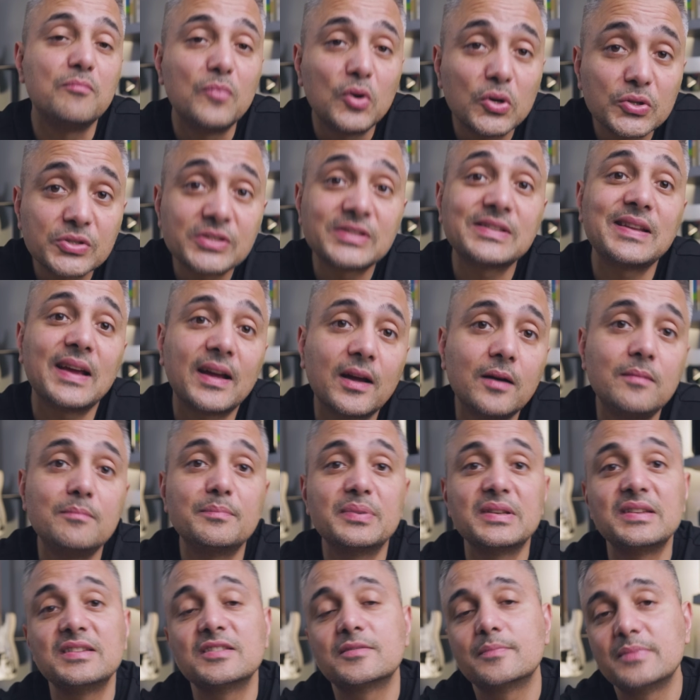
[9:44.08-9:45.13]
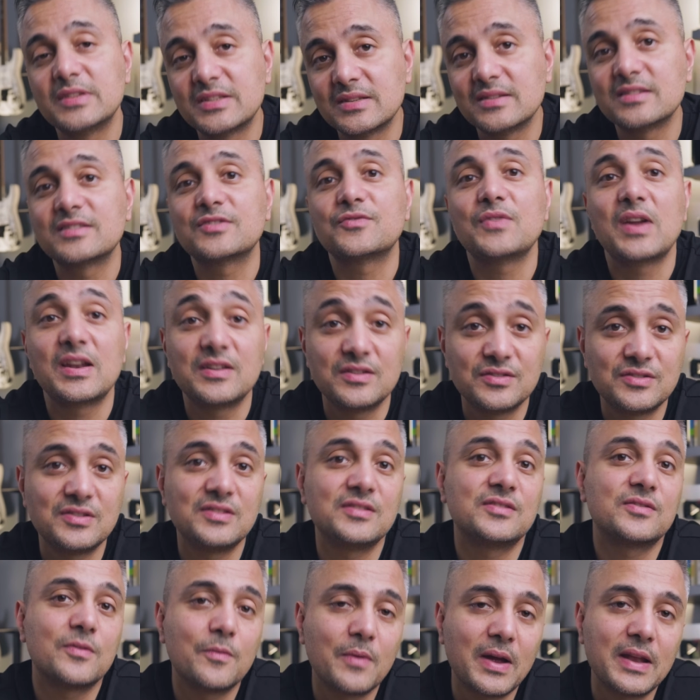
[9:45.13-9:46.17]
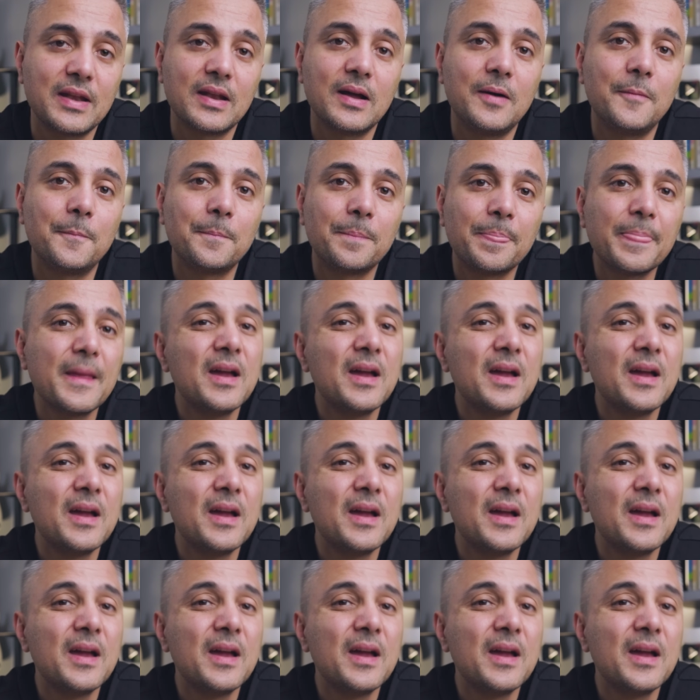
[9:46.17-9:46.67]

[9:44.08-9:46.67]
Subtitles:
most tech companies' business strategies right now.